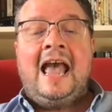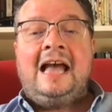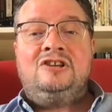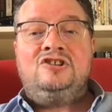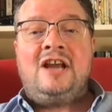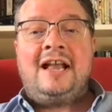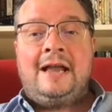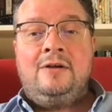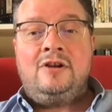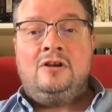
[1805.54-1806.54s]
and check
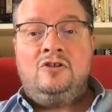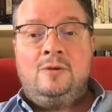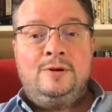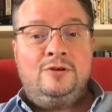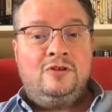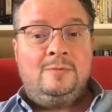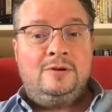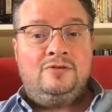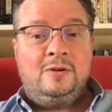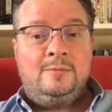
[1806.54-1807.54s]
out
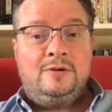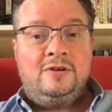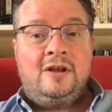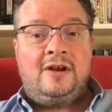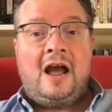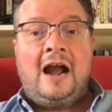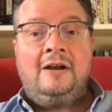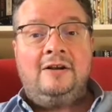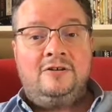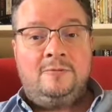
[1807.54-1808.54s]

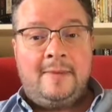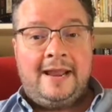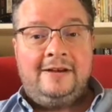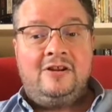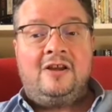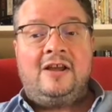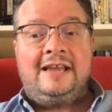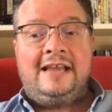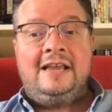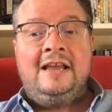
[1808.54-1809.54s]

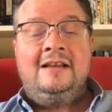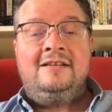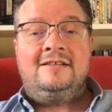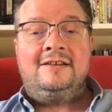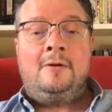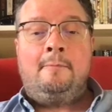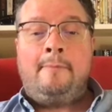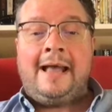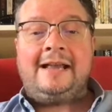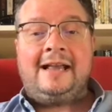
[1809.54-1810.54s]
www.irelandmay.ie to see our
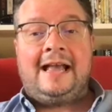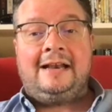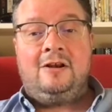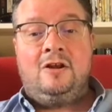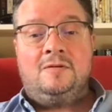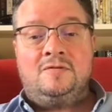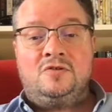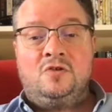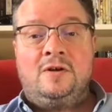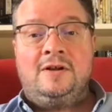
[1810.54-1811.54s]
back catalogue of
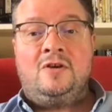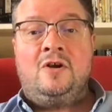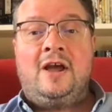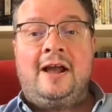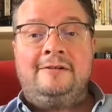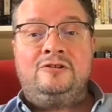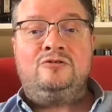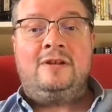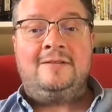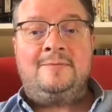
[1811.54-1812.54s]
stories on Irish
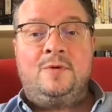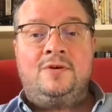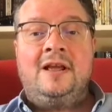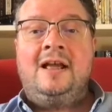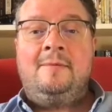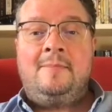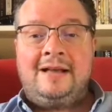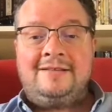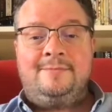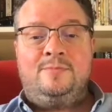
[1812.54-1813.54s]
transport,
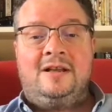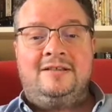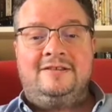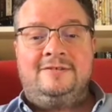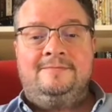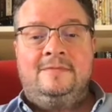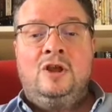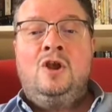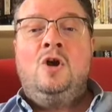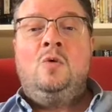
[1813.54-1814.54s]
past and present.
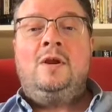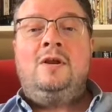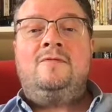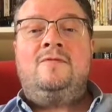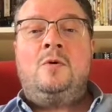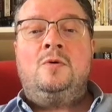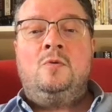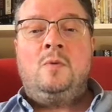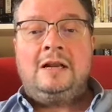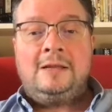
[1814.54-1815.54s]
We look forward to
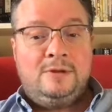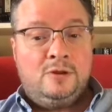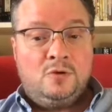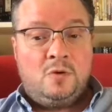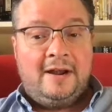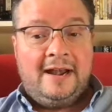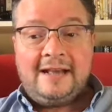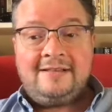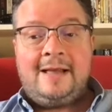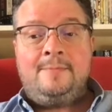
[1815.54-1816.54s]
welcoming you to our
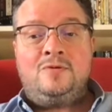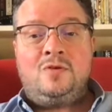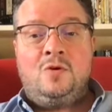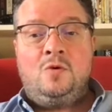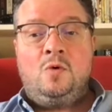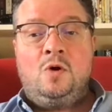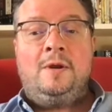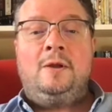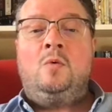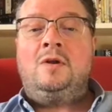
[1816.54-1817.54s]
next episode, where
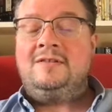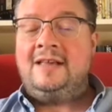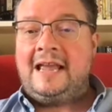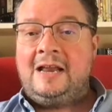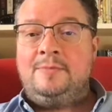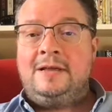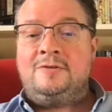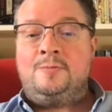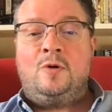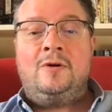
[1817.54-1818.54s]
we'll once again be
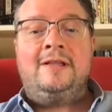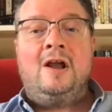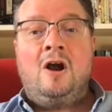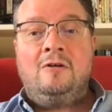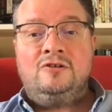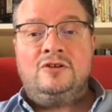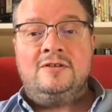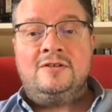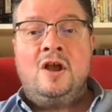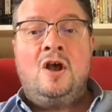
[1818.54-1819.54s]
exploring the
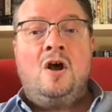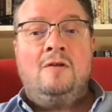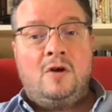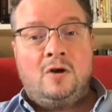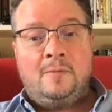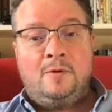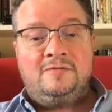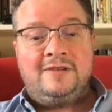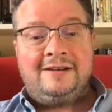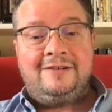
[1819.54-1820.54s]
origins of automotive
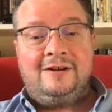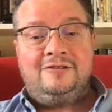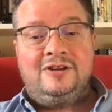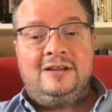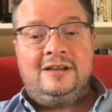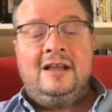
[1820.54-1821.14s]
technology.